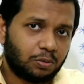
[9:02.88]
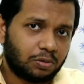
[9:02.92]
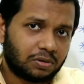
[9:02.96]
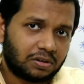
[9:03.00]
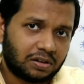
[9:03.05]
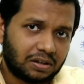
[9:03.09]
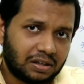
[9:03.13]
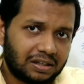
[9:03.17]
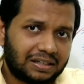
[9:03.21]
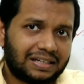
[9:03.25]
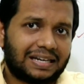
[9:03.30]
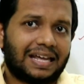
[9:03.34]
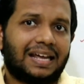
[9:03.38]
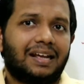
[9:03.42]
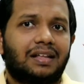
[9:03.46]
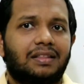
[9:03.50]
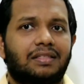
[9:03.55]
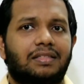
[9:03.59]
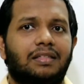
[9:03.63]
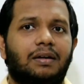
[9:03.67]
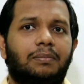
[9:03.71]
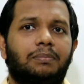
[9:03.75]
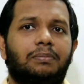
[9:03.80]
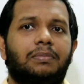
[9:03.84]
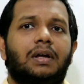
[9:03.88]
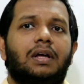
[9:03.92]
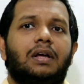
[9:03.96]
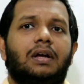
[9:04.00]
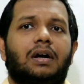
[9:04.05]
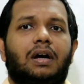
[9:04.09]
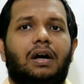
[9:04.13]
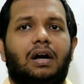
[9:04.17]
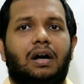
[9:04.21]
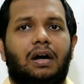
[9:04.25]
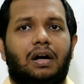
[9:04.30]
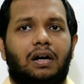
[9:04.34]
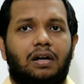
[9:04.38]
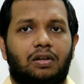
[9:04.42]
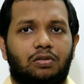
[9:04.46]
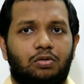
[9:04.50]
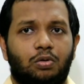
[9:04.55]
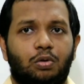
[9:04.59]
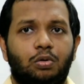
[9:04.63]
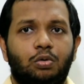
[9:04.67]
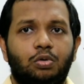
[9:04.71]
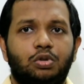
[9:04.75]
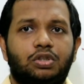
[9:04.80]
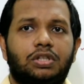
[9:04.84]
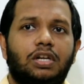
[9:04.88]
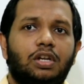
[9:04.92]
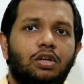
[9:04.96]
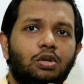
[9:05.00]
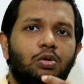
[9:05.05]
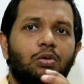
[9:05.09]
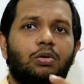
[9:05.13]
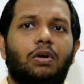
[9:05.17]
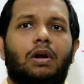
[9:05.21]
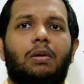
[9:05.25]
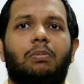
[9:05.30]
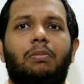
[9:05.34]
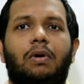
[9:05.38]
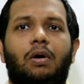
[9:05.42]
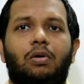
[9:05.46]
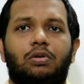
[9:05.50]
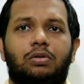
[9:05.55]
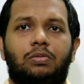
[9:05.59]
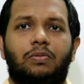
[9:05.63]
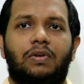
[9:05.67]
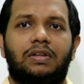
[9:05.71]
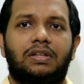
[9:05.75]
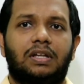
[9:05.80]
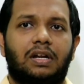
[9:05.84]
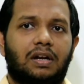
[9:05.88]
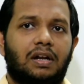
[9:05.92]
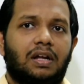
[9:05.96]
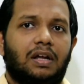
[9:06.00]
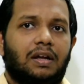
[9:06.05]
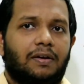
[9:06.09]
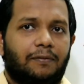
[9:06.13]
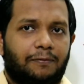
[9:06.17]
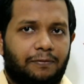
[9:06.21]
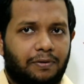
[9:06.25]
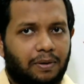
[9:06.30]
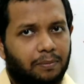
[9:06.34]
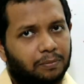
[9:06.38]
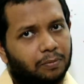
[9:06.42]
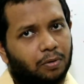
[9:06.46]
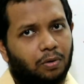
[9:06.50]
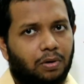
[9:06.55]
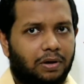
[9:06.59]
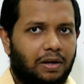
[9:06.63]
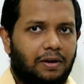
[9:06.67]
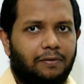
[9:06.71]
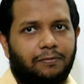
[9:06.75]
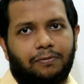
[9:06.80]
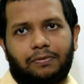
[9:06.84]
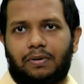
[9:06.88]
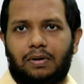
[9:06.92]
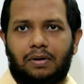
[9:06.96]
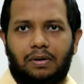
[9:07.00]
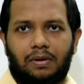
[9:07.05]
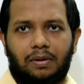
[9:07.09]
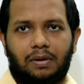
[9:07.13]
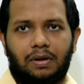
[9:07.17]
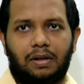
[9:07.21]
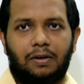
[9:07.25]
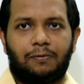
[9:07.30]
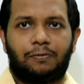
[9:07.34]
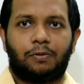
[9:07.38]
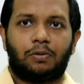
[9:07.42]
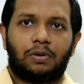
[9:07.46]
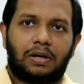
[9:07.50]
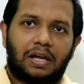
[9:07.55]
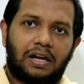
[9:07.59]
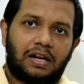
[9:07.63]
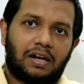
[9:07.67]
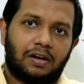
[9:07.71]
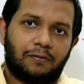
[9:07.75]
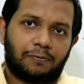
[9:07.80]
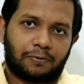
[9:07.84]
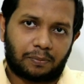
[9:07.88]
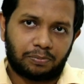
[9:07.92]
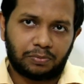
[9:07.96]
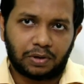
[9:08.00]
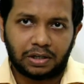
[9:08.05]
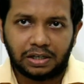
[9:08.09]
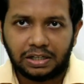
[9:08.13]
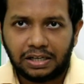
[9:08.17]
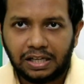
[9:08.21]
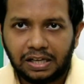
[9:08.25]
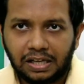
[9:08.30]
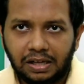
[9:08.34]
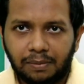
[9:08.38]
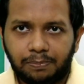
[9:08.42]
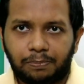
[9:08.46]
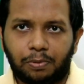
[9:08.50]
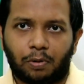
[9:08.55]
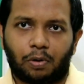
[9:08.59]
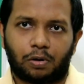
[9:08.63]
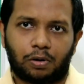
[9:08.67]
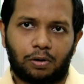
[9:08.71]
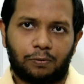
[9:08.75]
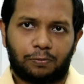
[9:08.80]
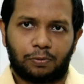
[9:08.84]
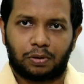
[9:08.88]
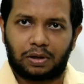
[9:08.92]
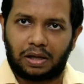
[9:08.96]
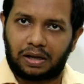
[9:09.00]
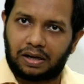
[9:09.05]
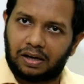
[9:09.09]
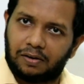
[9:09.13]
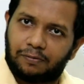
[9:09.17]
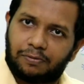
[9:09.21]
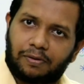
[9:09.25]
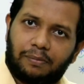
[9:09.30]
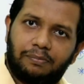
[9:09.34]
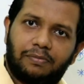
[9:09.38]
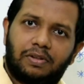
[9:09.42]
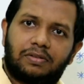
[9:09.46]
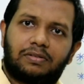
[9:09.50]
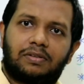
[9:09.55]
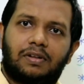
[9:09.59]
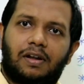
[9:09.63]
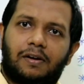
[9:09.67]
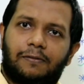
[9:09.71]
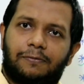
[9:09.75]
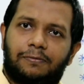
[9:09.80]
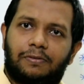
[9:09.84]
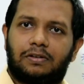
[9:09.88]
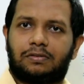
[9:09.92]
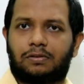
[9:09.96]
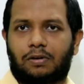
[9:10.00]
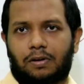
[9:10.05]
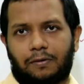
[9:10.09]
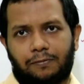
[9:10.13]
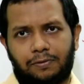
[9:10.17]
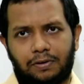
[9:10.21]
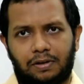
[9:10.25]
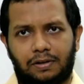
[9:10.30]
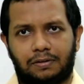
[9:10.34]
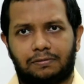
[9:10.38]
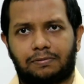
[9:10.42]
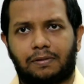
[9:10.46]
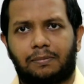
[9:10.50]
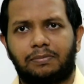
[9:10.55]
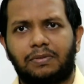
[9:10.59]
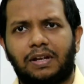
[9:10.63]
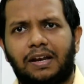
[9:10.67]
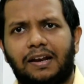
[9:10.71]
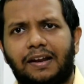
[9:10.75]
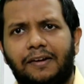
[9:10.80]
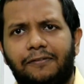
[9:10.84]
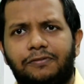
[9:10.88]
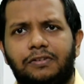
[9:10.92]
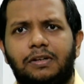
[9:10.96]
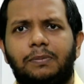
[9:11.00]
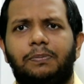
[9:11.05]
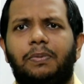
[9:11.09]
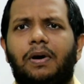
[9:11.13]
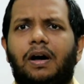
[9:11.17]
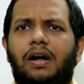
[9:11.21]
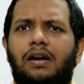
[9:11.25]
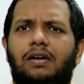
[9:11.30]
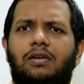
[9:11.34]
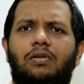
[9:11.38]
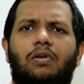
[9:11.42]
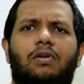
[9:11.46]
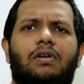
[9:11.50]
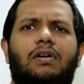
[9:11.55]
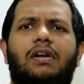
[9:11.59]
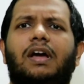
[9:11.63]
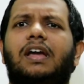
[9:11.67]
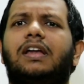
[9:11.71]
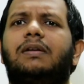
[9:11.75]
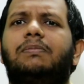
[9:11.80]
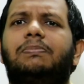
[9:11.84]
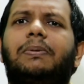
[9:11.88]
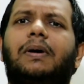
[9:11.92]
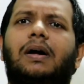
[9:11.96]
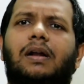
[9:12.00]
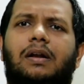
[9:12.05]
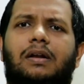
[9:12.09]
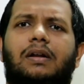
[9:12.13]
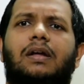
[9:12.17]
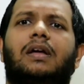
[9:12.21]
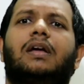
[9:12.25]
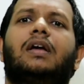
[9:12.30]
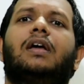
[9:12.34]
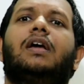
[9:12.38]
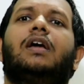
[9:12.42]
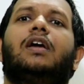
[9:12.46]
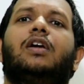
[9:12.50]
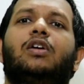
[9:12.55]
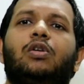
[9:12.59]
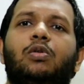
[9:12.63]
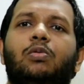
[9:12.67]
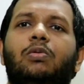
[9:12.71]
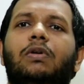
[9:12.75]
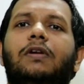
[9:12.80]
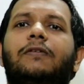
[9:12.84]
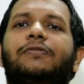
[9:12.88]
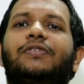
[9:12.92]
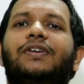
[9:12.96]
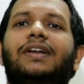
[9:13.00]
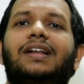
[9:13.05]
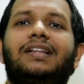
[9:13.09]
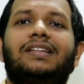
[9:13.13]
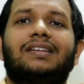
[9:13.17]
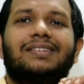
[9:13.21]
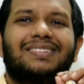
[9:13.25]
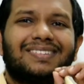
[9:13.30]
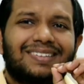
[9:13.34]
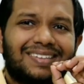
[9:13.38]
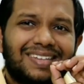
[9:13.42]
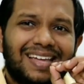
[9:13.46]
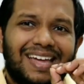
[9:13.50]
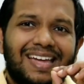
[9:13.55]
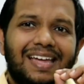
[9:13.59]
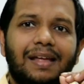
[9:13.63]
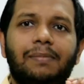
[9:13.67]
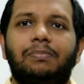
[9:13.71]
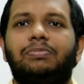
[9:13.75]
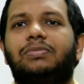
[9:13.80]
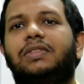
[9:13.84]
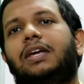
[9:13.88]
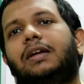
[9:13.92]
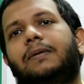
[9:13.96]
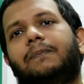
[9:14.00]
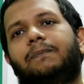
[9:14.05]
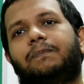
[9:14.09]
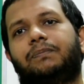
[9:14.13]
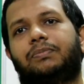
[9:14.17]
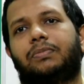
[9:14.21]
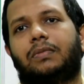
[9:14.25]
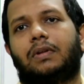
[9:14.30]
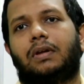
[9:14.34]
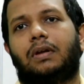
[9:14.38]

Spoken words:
you take some solution into your mouth, whether from, okay, if you take it from the deep, or if you take it from the surface, or if it is from the left part or right part, you will feel the same thing,